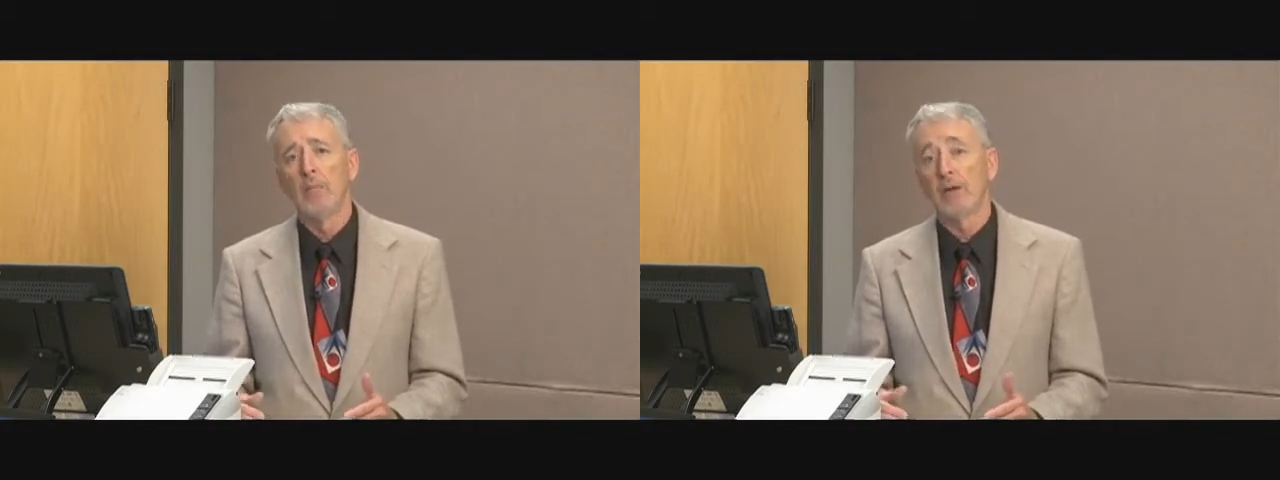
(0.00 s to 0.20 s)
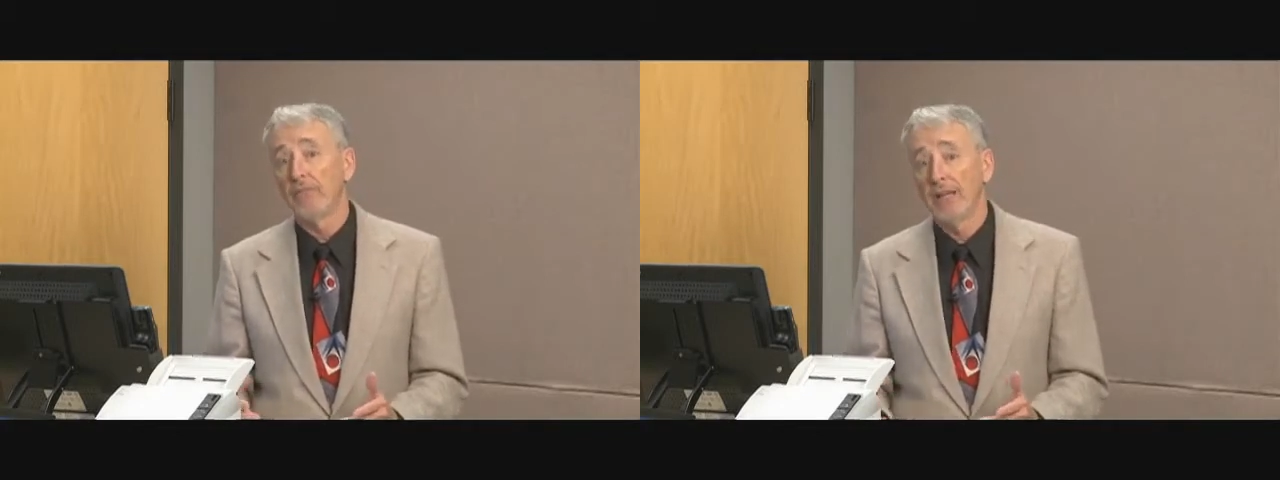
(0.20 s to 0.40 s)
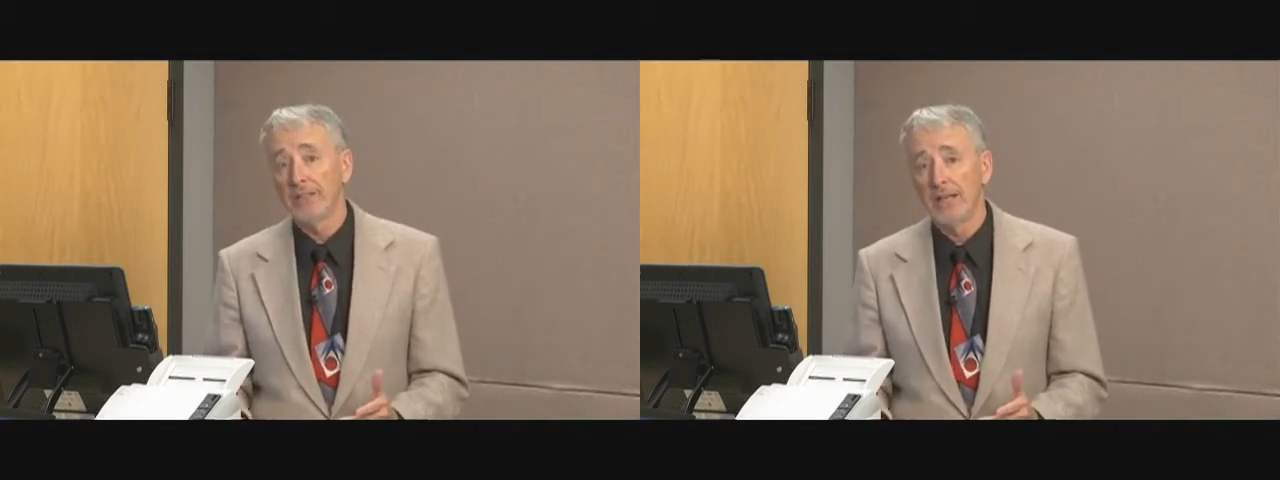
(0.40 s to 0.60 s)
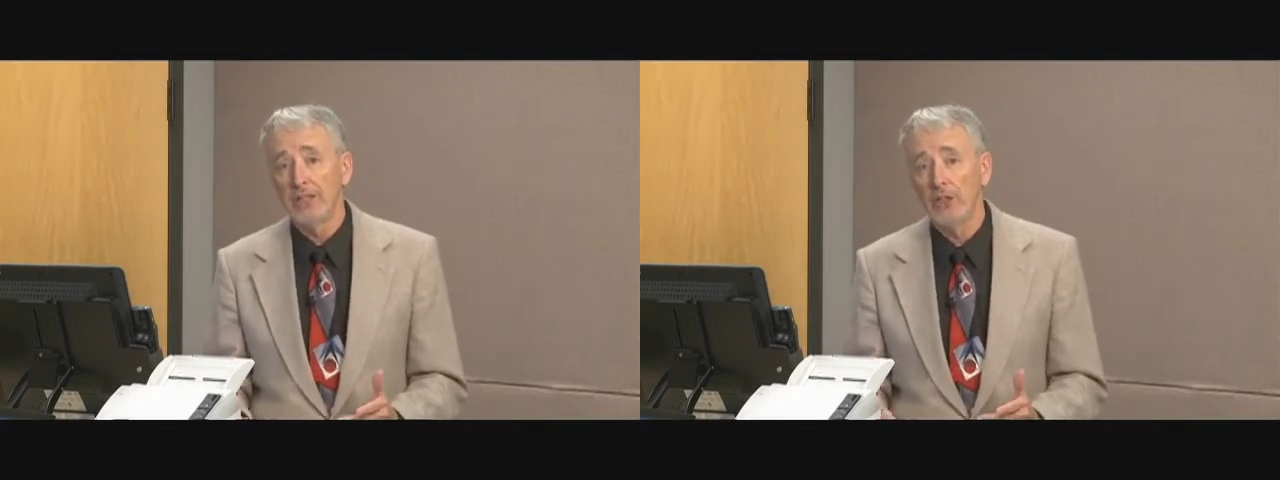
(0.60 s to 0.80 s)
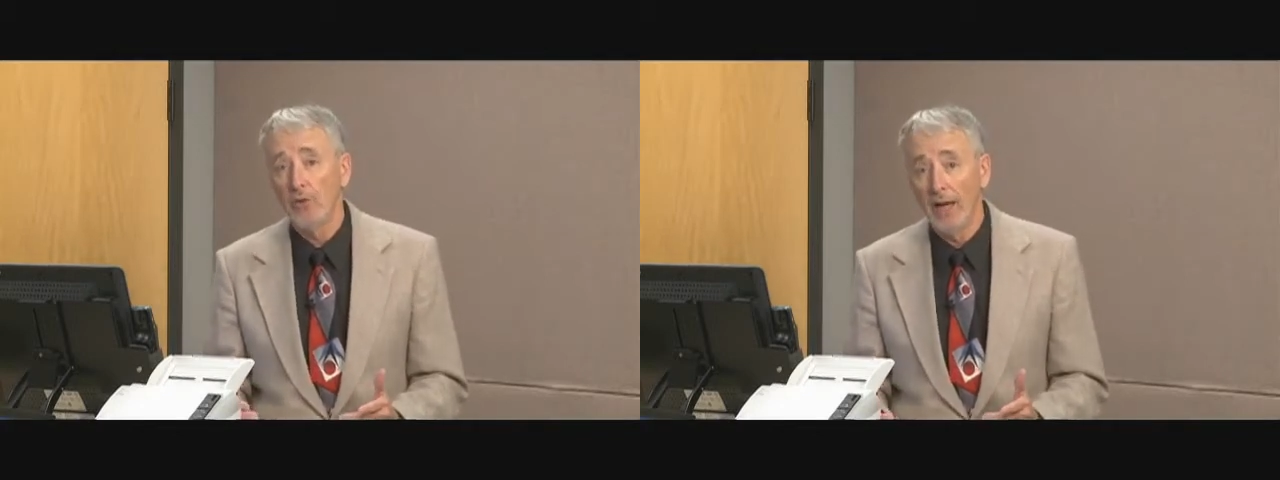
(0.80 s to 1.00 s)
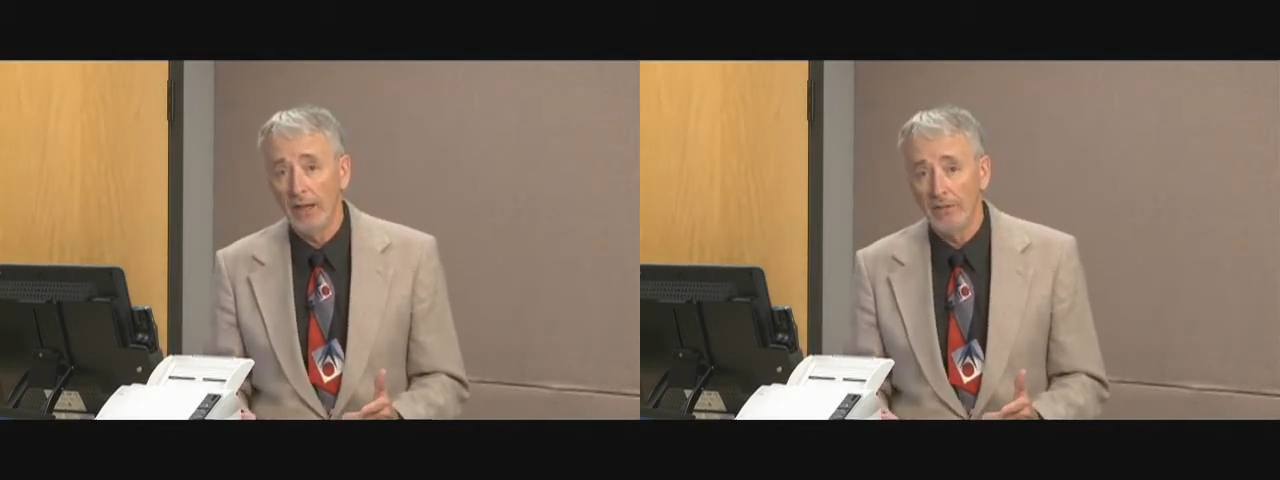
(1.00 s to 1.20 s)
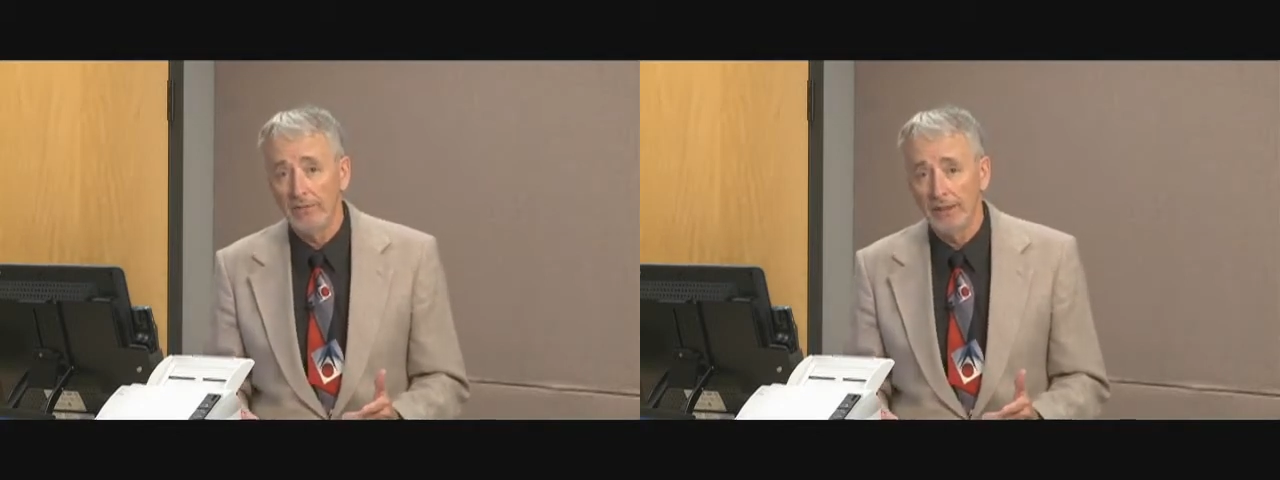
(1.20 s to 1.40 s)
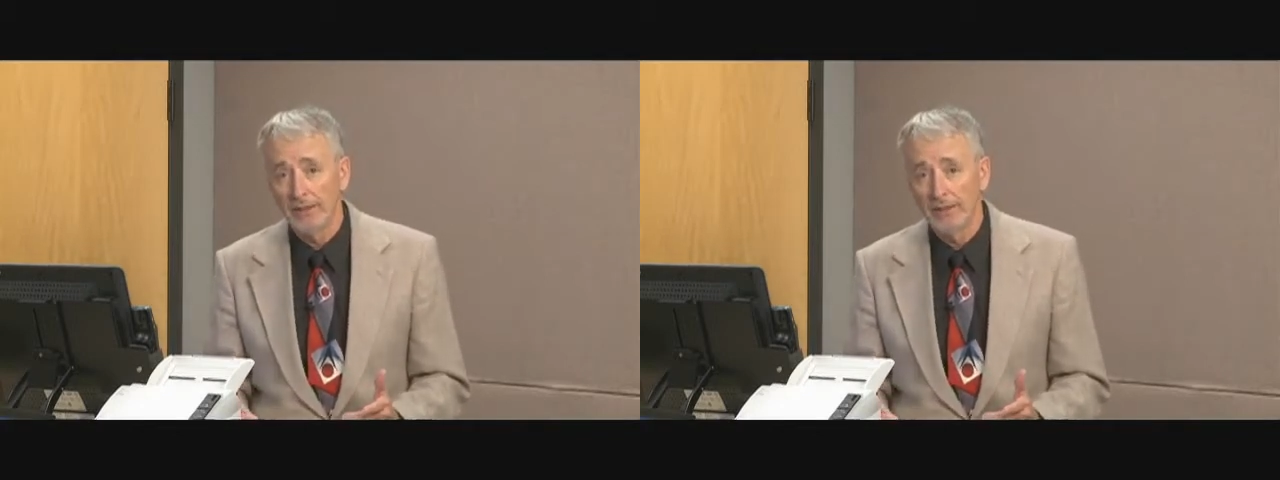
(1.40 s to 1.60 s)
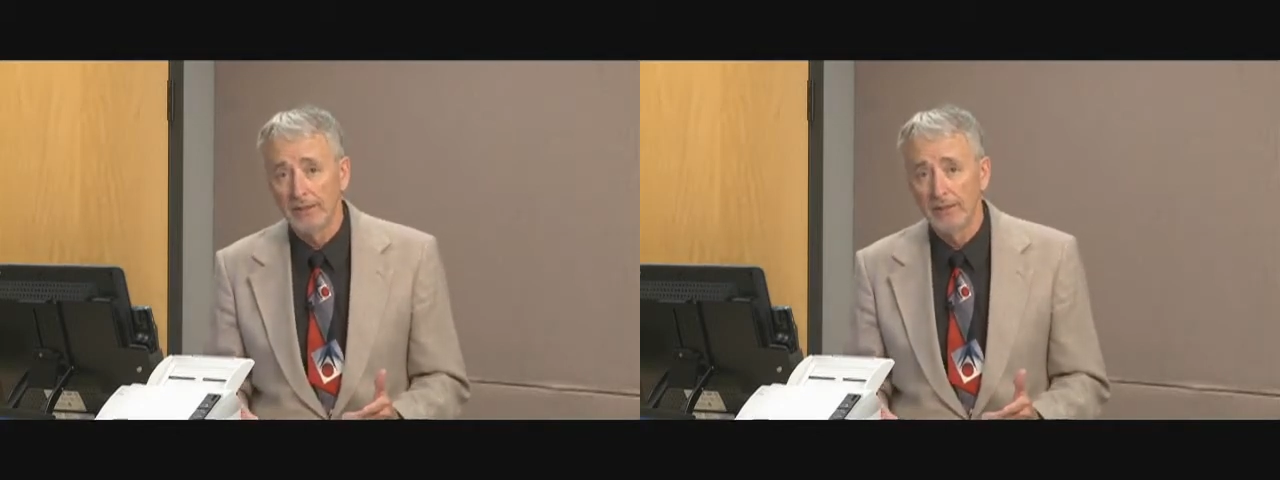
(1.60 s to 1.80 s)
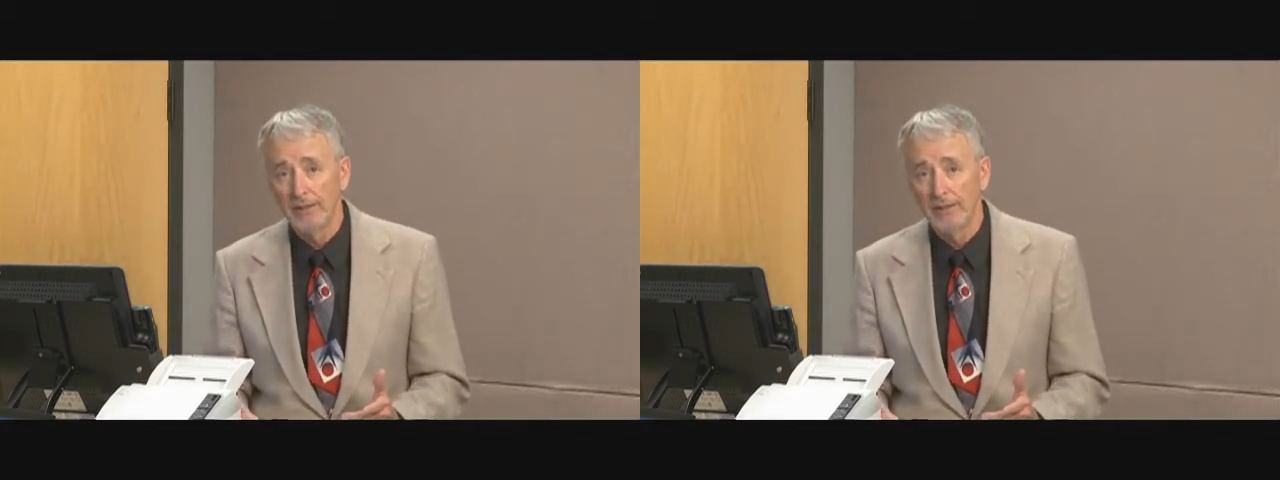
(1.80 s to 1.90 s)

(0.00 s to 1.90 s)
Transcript: But if I said to you elephant,